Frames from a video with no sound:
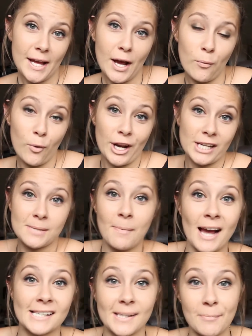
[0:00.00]
are wanting to
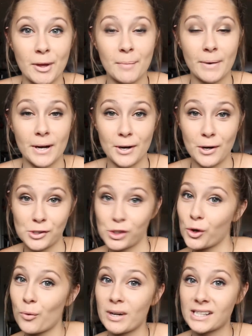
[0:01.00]
buy something but are not
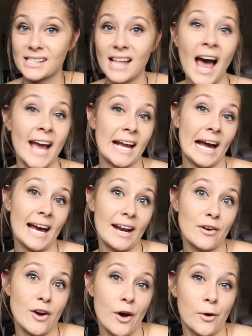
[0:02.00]
sure what it's like. I
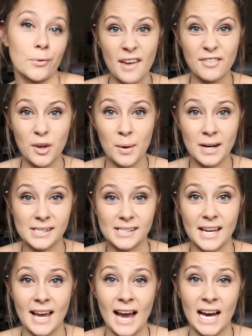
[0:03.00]
don't know. If you want to
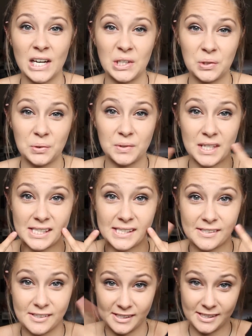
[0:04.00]
see how
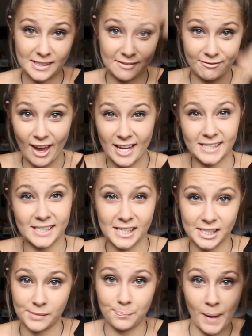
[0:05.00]
this face
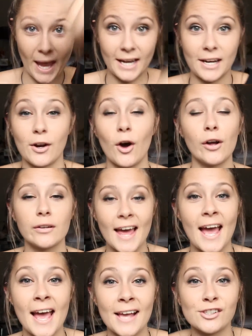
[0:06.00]
is painted on,
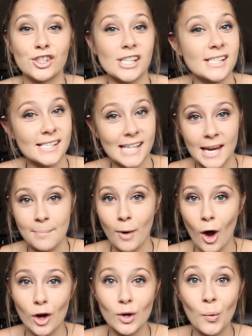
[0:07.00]
then just keep
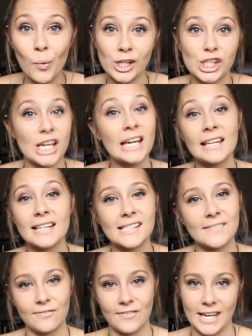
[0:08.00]
on watching
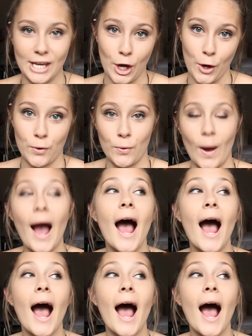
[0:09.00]
this video.